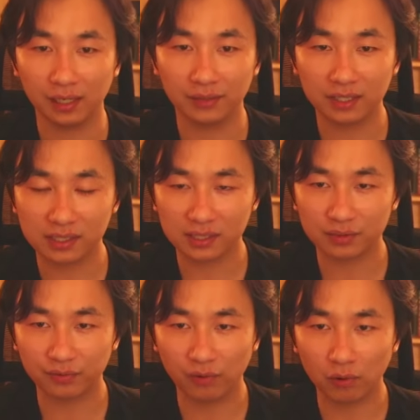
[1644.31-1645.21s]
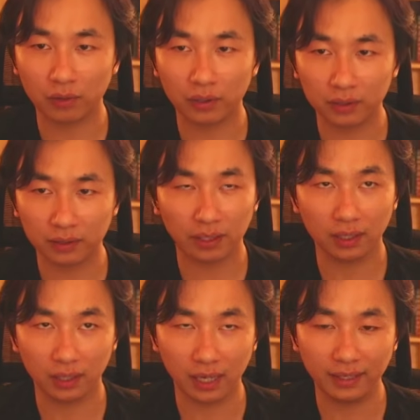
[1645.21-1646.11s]
This is for
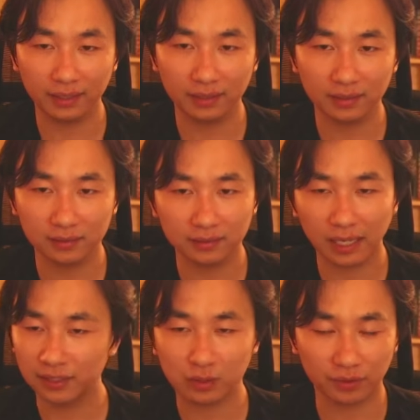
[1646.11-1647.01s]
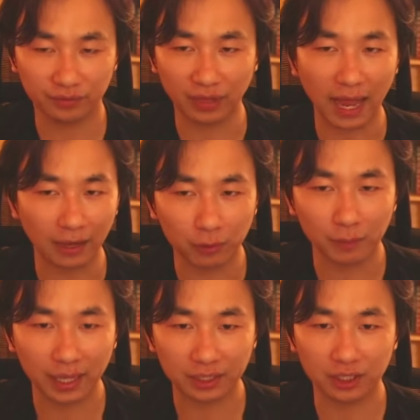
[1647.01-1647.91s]
any sort of aggro
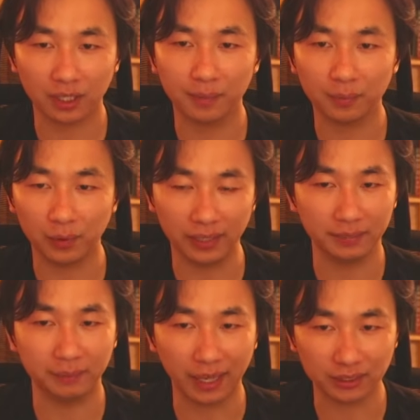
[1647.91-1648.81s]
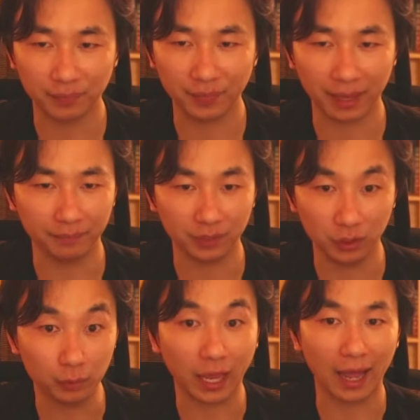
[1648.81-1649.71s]
matchup or any matchup that
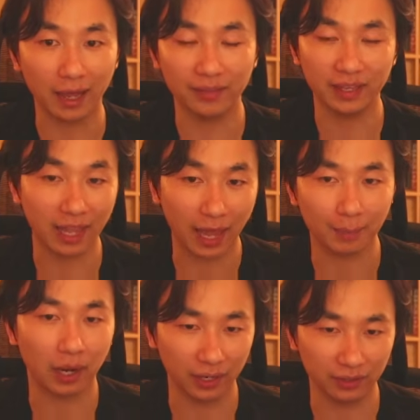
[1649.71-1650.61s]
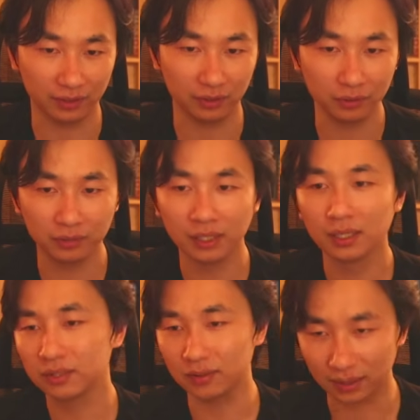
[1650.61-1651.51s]
they cap higher than you.
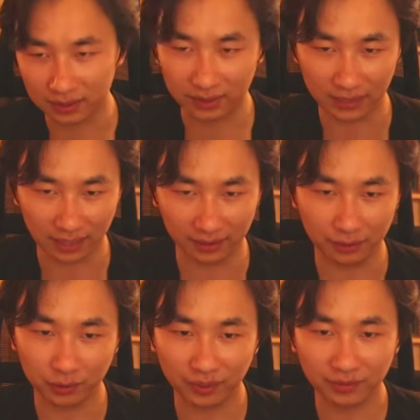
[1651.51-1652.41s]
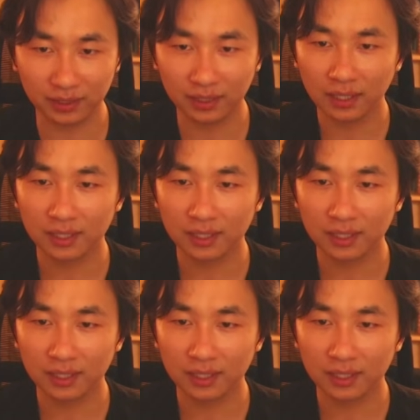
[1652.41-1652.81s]
So let's say Detonate Draven.